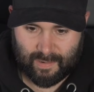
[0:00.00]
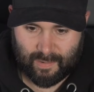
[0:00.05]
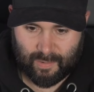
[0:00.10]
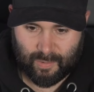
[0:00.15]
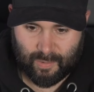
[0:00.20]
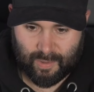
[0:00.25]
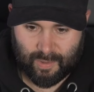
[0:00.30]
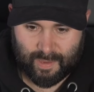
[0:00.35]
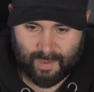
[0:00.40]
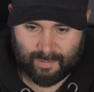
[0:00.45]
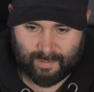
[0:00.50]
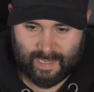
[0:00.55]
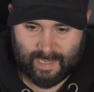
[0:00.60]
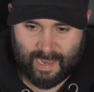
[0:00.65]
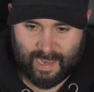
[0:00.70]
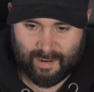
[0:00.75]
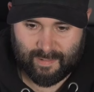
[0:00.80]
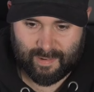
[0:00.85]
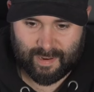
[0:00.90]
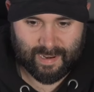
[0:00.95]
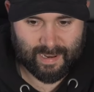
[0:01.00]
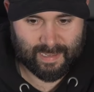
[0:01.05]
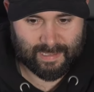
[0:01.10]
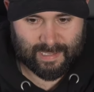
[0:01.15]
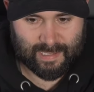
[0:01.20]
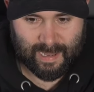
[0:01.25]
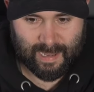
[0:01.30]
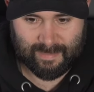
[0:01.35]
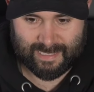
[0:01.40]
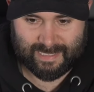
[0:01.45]
authoritarian
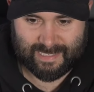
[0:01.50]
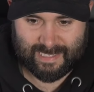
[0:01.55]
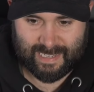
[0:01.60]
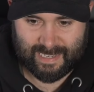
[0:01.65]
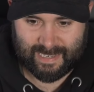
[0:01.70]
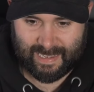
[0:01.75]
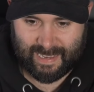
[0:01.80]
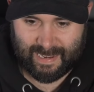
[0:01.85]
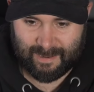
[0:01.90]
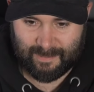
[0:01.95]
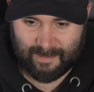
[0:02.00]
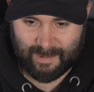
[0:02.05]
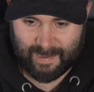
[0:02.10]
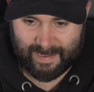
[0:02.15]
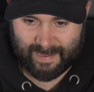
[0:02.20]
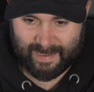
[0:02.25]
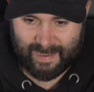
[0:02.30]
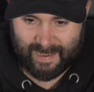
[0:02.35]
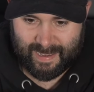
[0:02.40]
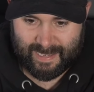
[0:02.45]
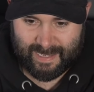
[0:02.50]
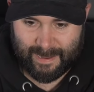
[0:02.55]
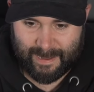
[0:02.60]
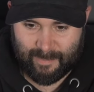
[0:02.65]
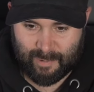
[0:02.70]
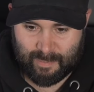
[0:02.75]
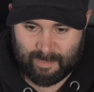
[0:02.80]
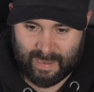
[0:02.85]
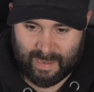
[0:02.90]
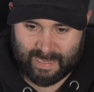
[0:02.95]
Islamic state anyway.
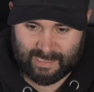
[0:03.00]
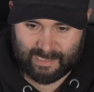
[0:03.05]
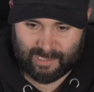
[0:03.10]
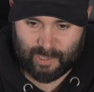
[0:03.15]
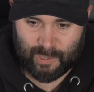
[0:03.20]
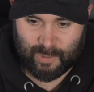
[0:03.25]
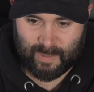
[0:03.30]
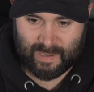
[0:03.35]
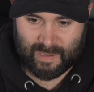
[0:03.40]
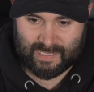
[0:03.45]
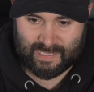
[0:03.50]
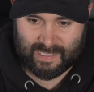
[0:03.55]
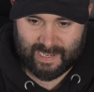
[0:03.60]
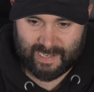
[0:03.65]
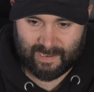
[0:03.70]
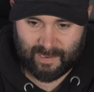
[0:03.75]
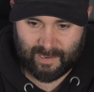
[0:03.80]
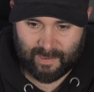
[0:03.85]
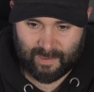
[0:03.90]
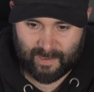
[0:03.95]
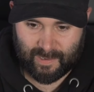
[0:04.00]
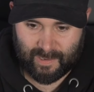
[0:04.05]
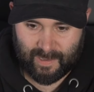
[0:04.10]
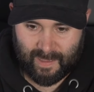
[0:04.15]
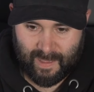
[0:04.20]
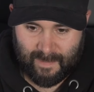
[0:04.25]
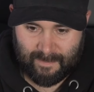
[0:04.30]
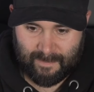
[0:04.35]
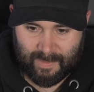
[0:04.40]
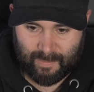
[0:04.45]
Yemen makes USA look
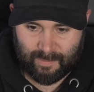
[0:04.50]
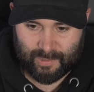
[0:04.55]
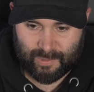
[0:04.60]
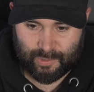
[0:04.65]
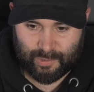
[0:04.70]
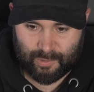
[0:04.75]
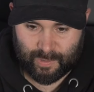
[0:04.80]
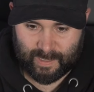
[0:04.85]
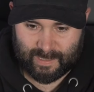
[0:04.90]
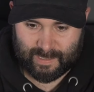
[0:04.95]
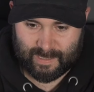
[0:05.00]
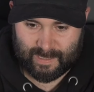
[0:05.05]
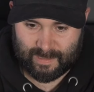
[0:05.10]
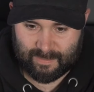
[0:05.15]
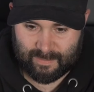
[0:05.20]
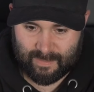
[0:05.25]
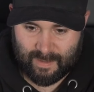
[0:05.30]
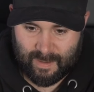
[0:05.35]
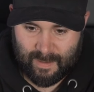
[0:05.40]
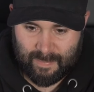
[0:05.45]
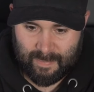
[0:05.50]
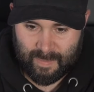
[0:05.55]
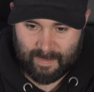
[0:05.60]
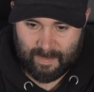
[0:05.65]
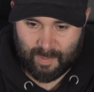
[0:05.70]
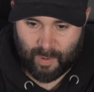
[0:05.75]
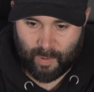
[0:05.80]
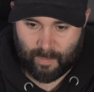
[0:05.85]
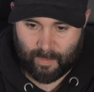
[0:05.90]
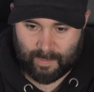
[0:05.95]
restrictive,
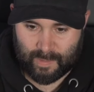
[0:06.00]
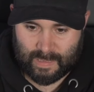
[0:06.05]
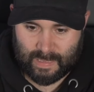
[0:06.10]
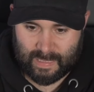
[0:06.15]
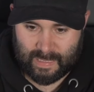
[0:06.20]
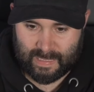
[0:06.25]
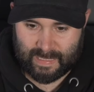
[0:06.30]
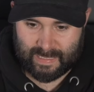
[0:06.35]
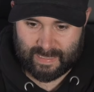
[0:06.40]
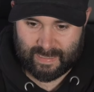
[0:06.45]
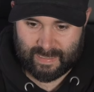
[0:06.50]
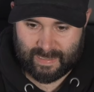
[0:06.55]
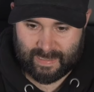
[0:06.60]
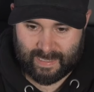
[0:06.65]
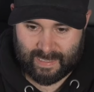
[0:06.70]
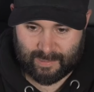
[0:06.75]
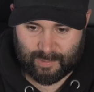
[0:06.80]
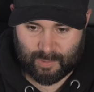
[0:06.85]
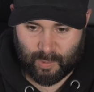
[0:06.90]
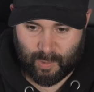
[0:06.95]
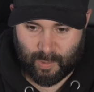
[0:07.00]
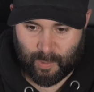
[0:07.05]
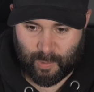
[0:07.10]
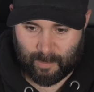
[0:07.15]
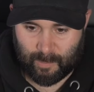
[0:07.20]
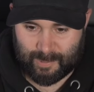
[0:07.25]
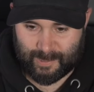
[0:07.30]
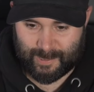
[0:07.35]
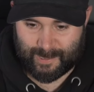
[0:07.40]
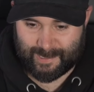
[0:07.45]
but obviously that's not an
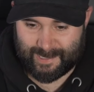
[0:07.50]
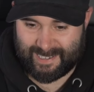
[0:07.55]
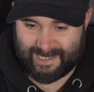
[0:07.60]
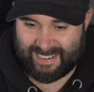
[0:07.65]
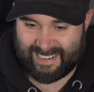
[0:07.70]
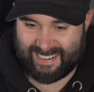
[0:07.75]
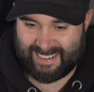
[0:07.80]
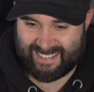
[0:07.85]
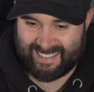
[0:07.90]
option.